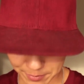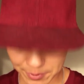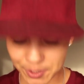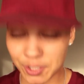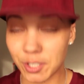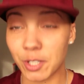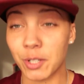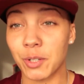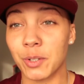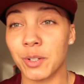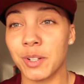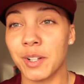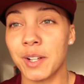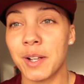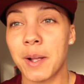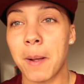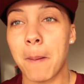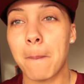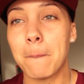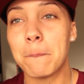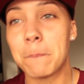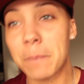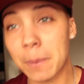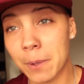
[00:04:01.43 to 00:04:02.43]
So
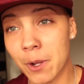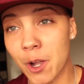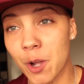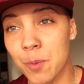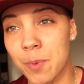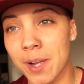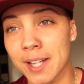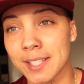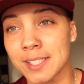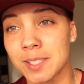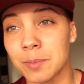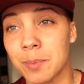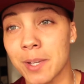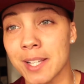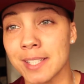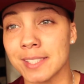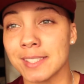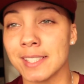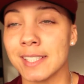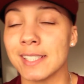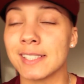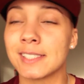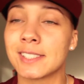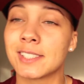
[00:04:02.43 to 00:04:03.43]
we'll go back to
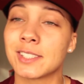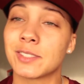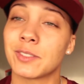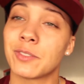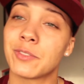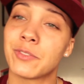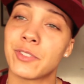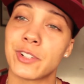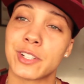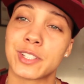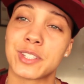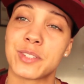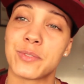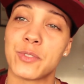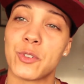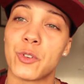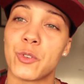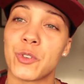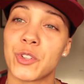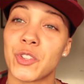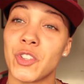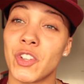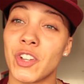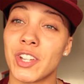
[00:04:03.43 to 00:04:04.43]
basics. First of
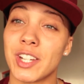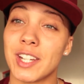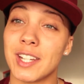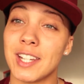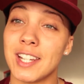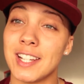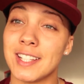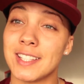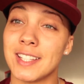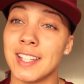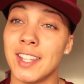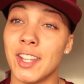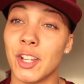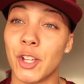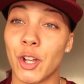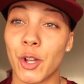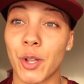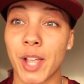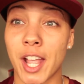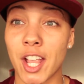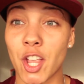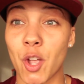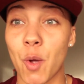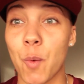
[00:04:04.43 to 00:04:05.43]
all, you're going to need to go
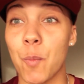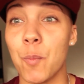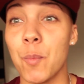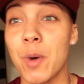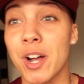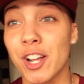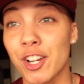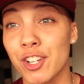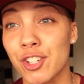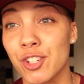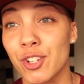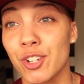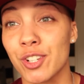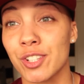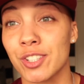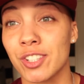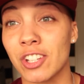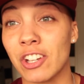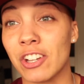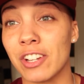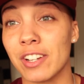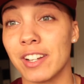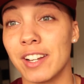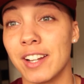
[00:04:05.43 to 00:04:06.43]
get your mugshot
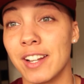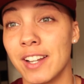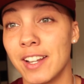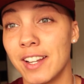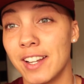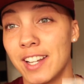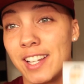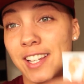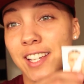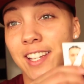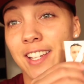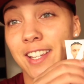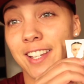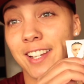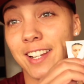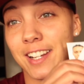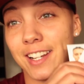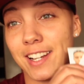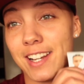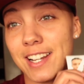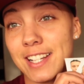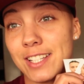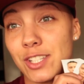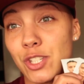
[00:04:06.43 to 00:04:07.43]
done. You're
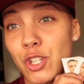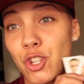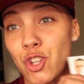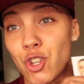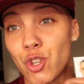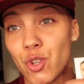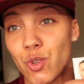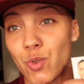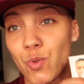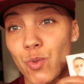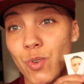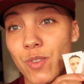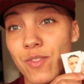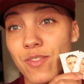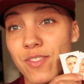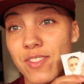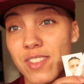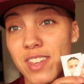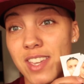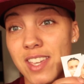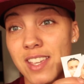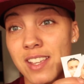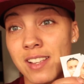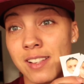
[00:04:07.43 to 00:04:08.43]
going to need 2 of
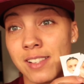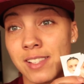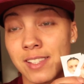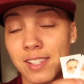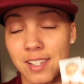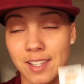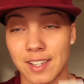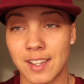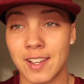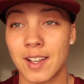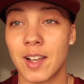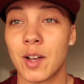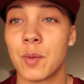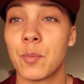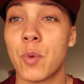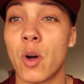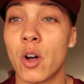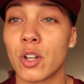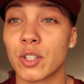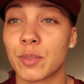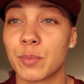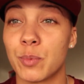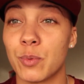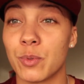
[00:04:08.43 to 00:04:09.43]
these
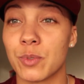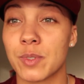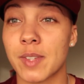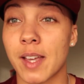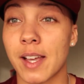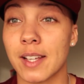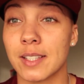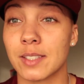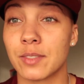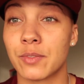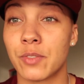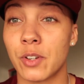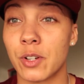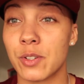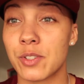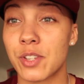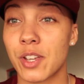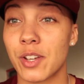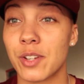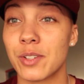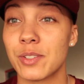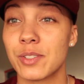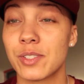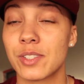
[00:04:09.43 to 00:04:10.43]
passport size
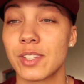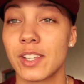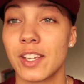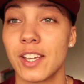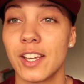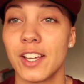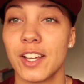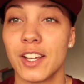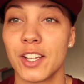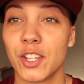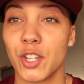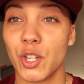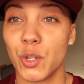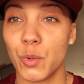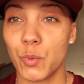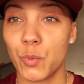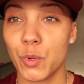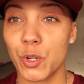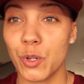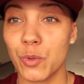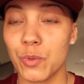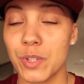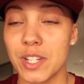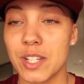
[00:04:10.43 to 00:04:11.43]
photos. You
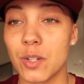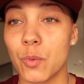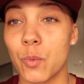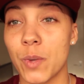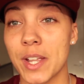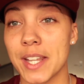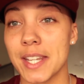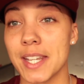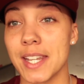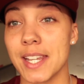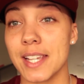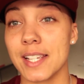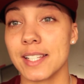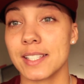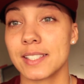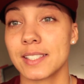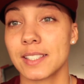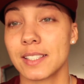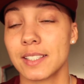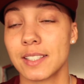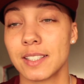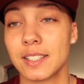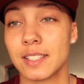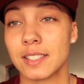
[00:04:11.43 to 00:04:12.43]
will need a
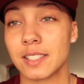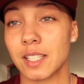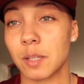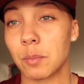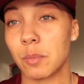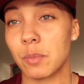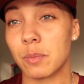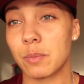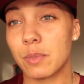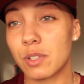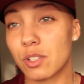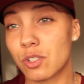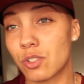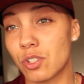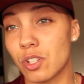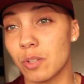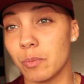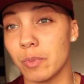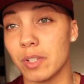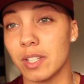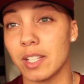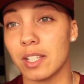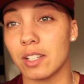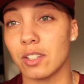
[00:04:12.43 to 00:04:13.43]
witness, because I'm
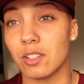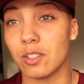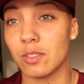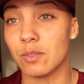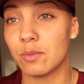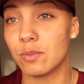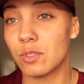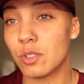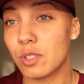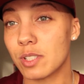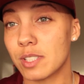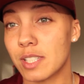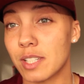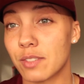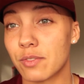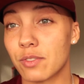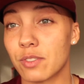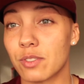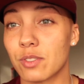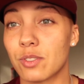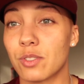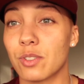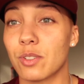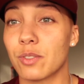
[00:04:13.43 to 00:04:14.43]
assuming that you look
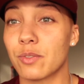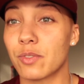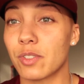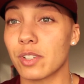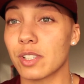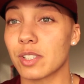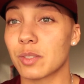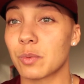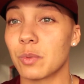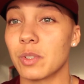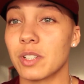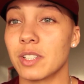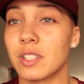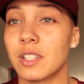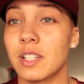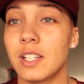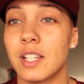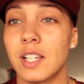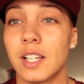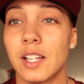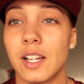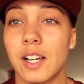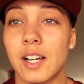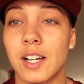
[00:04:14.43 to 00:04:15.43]
different to your first one,
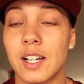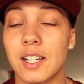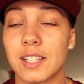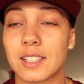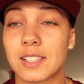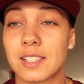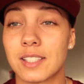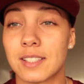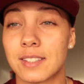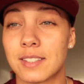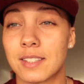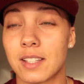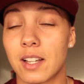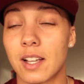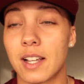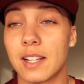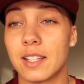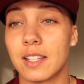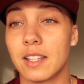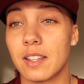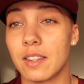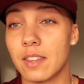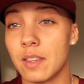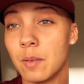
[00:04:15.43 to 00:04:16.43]
to
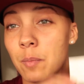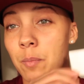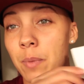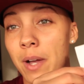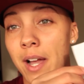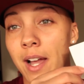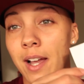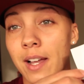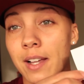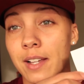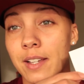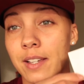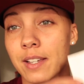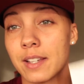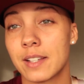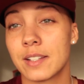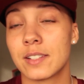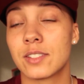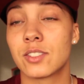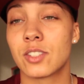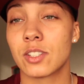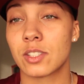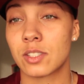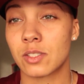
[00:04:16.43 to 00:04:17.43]
sign the back,
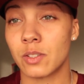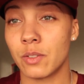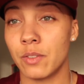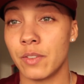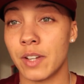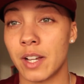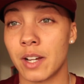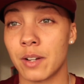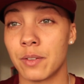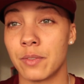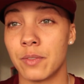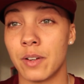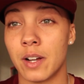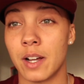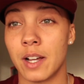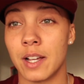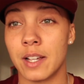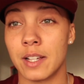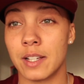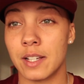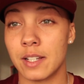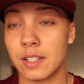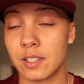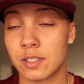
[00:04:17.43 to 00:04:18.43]
just to
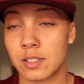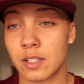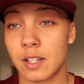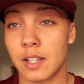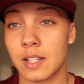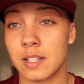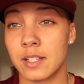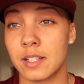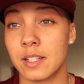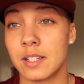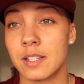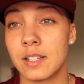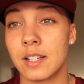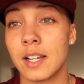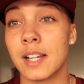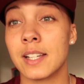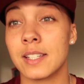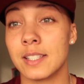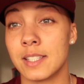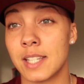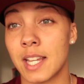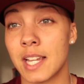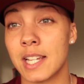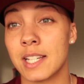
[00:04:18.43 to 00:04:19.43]
verify, sign
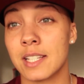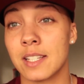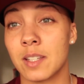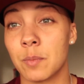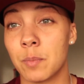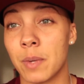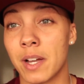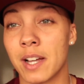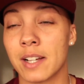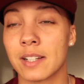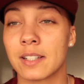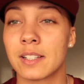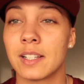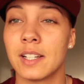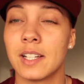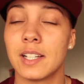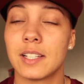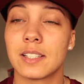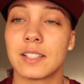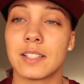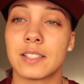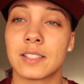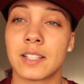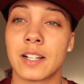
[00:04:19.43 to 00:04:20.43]
and date the back,
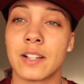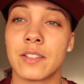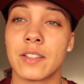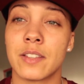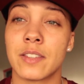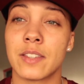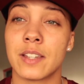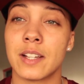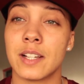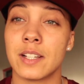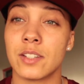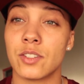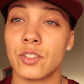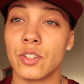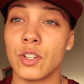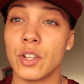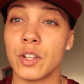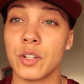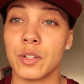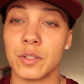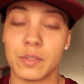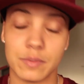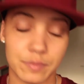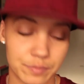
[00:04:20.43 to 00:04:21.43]
to say that it is
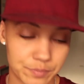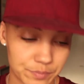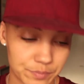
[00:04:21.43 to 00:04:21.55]
you.